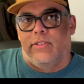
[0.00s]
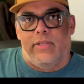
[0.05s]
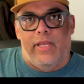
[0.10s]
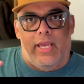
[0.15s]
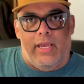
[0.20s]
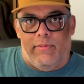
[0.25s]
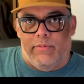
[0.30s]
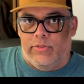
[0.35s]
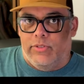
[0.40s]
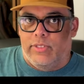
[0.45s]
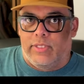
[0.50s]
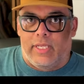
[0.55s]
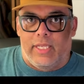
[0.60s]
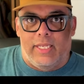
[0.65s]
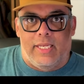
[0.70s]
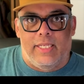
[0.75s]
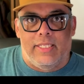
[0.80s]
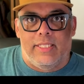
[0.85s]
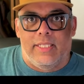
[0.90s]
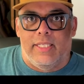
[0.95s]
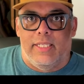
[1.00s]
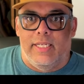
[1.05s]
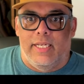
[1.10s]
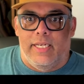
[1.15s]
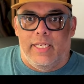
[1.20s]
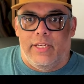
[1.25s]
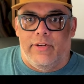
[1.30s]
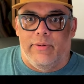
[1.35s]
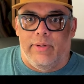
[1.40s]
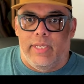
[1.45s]
And we're just going to get to the
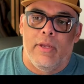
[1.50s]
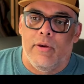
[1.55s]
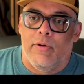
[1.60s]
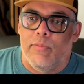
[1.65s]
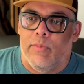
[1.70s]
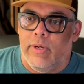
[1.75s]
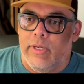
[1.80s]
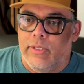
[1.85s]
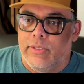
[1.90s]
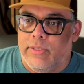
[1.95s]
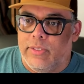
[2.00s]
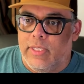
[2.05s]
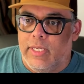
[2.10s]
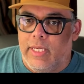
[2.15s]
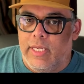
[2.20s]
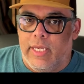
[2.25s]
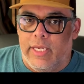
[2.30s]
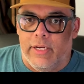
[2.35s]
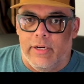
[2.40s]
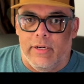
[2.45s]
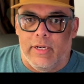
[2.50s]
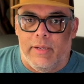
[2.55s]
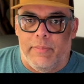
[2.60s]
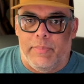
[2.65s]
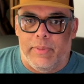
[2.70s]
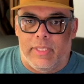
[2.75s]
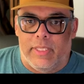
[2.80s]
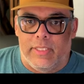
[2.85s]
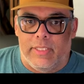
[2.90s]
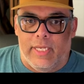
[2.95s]
nitty gritty. What you see here up
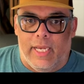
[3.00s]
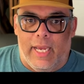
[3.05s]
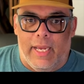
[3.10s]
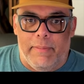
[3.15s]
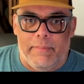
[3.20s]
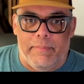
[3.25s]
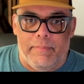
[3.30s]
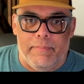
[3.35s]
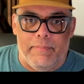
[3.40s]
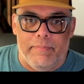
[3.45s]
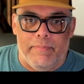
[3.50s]
at the top,